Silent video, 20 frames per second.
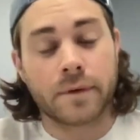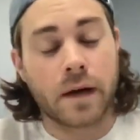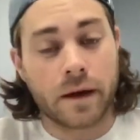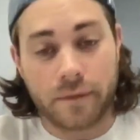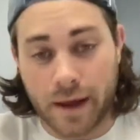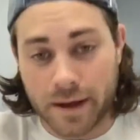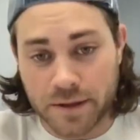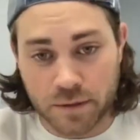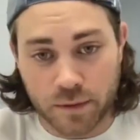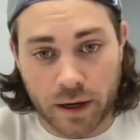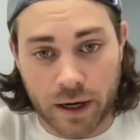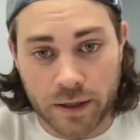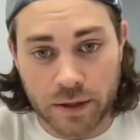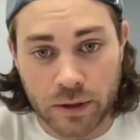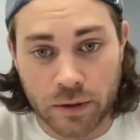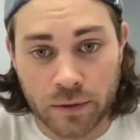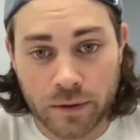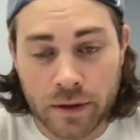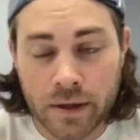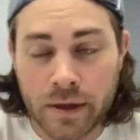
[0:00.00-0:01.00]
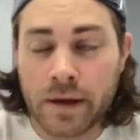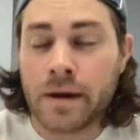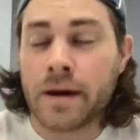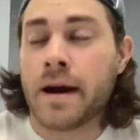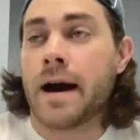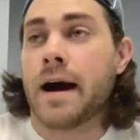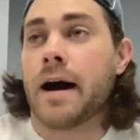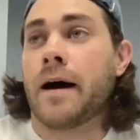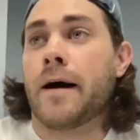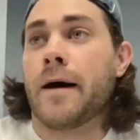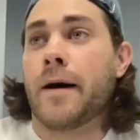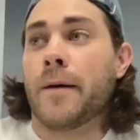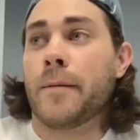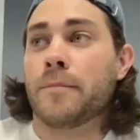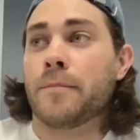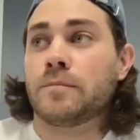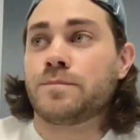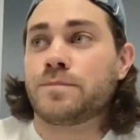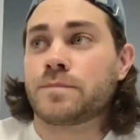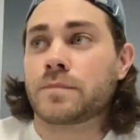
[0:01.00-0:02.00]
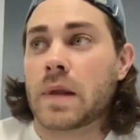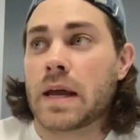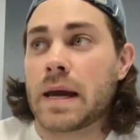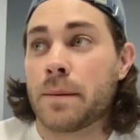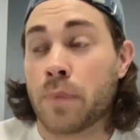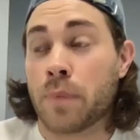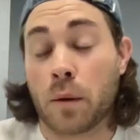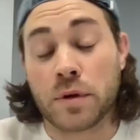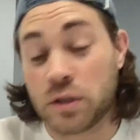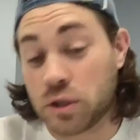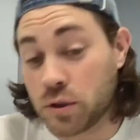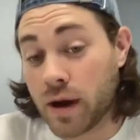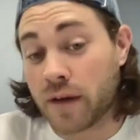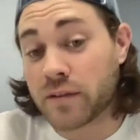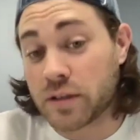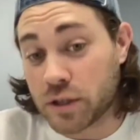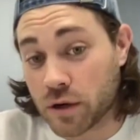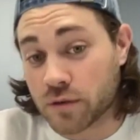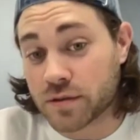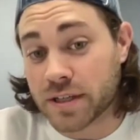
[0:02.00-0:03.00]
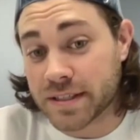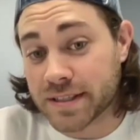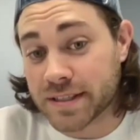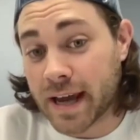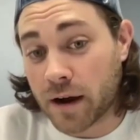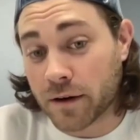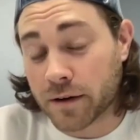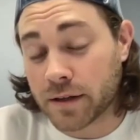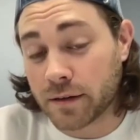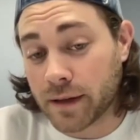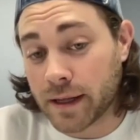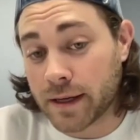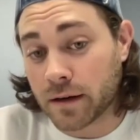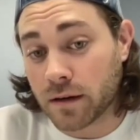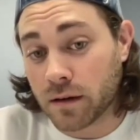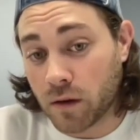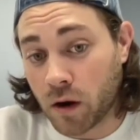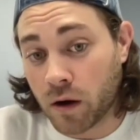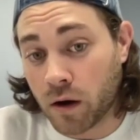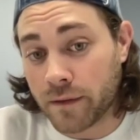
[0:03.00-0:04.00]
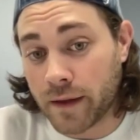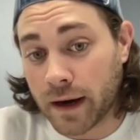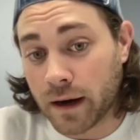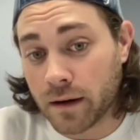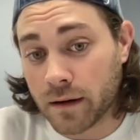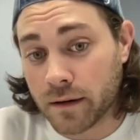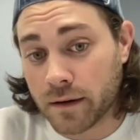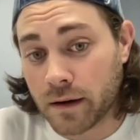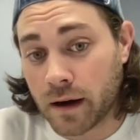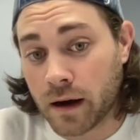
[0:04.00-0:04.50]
That's what I do. But we do have a dosage calculator on there.